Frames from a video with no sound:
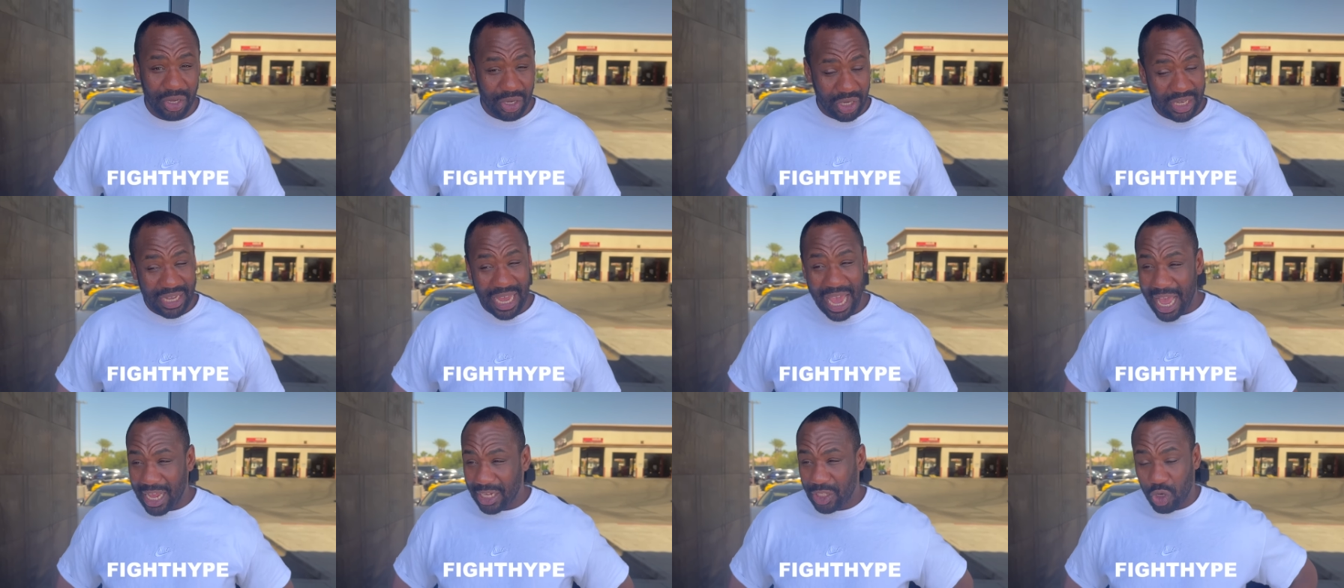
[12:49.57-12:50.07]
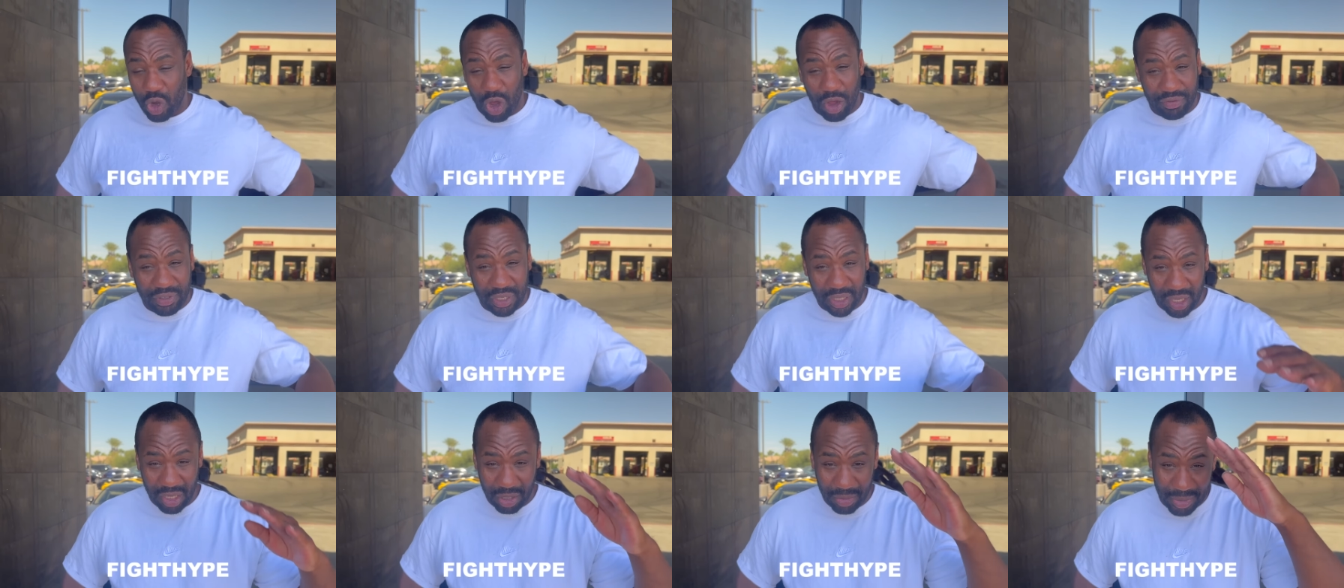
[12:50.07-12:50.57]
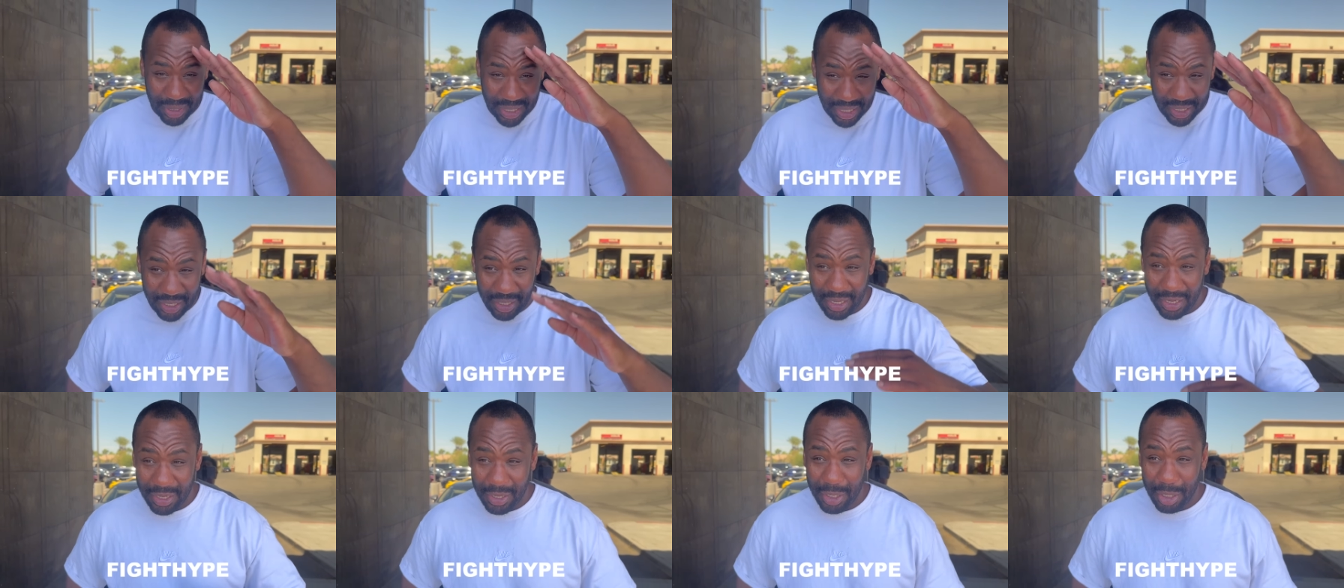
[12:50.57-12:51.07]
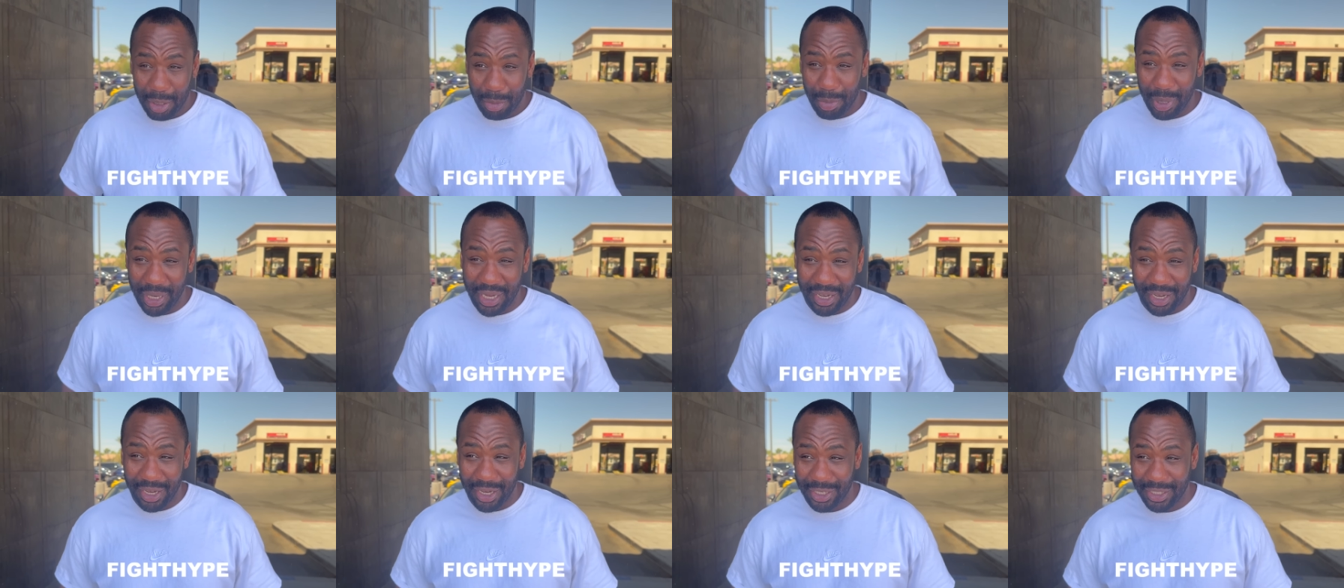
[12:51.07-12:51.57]
cats off to him man
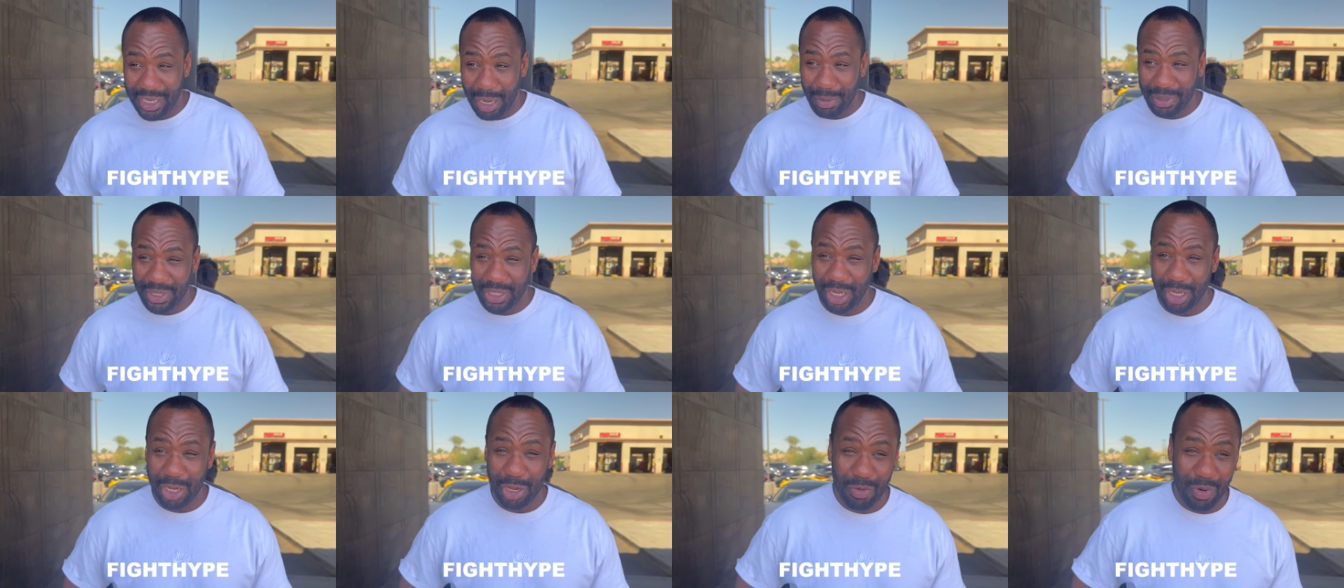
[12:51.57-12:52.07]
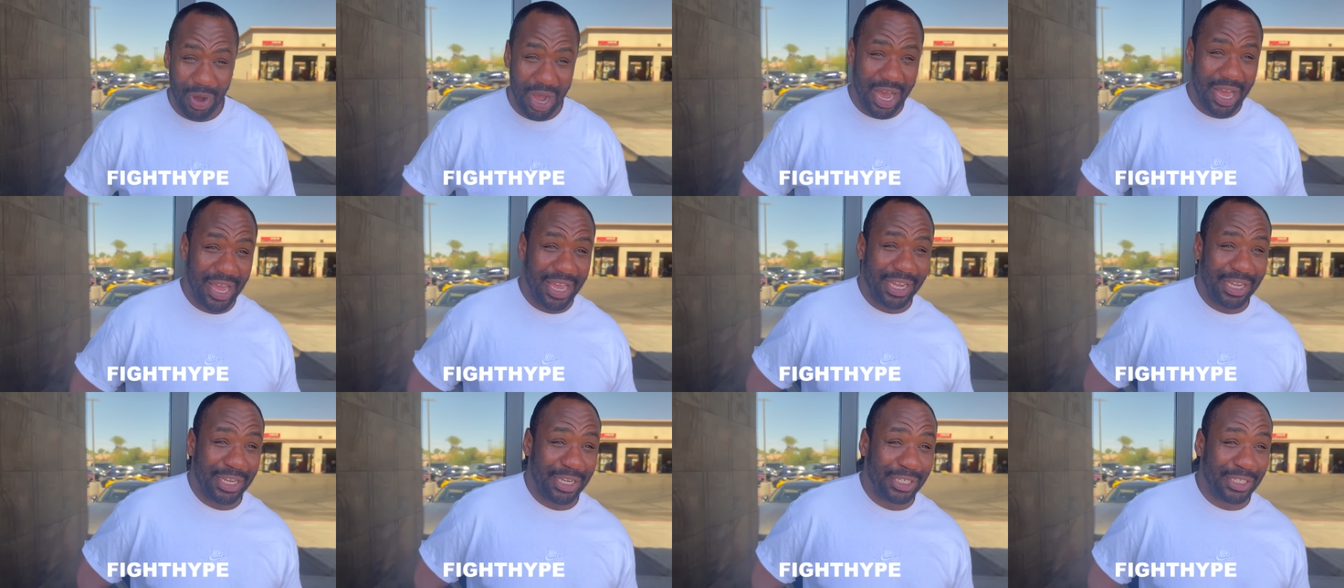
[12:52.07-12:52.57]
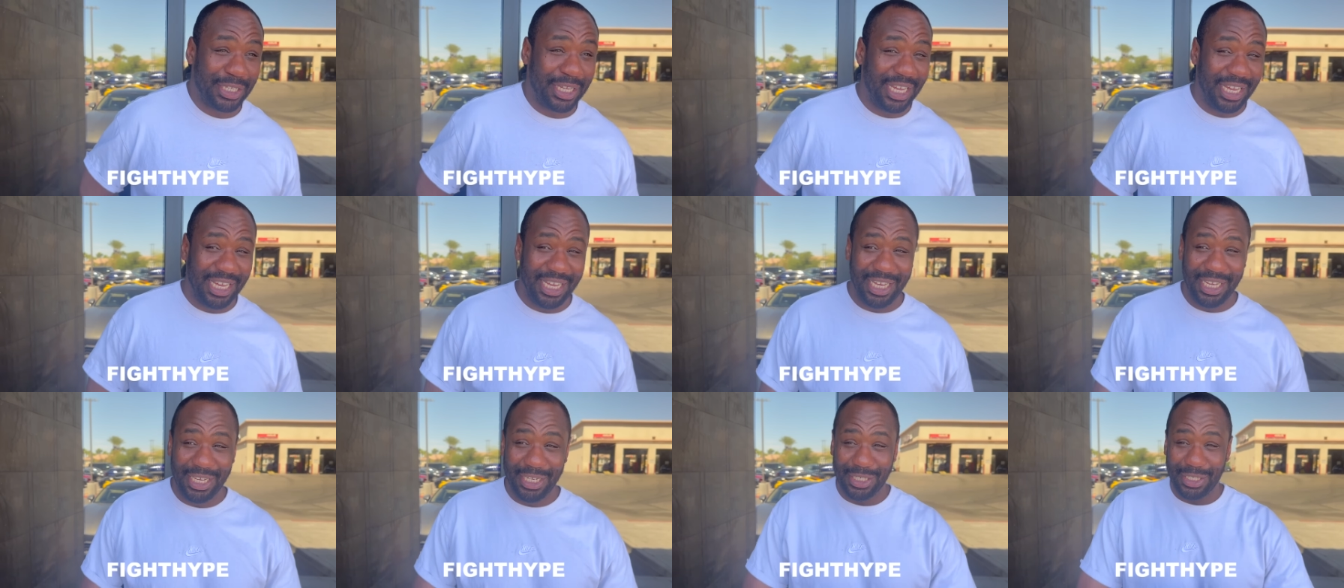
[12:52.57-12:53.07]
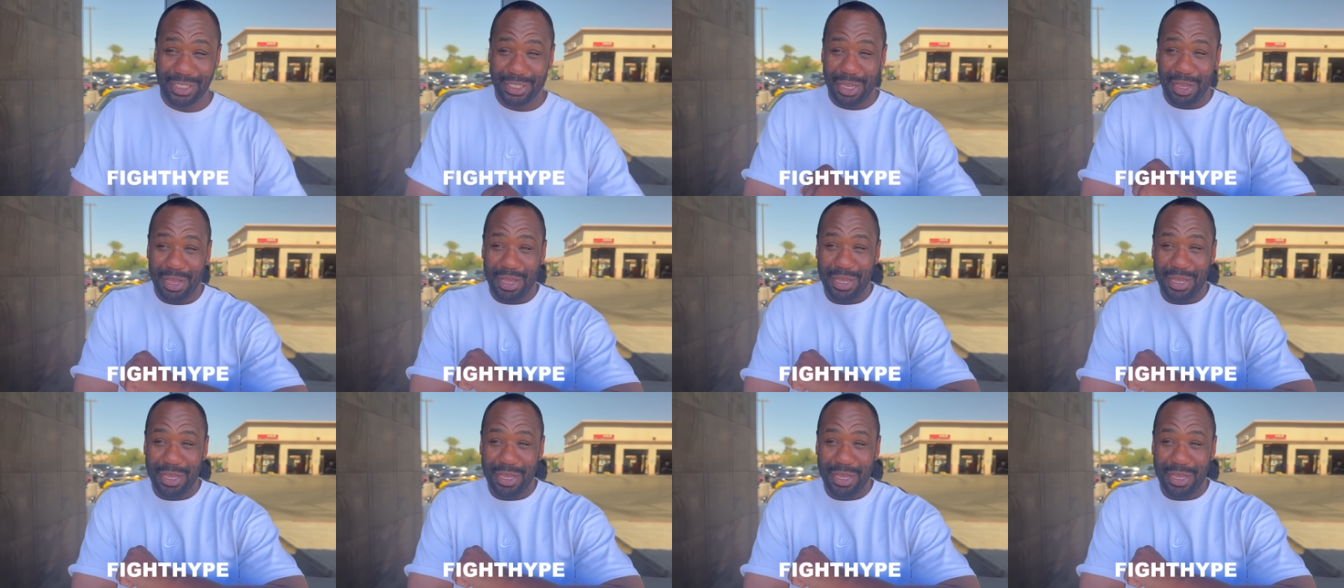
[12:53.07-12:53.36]
because I'm gonna tell you why because he's